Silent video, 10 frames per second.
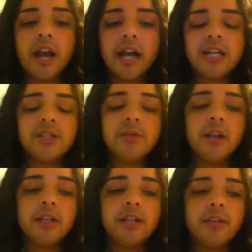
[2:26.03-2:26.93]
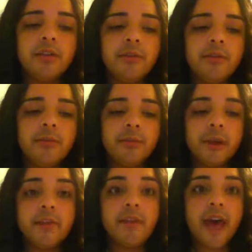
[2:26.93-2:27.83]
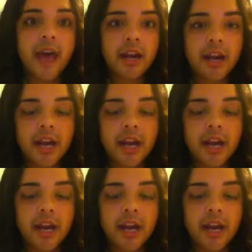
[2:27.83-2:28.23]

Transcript: I just want to bring that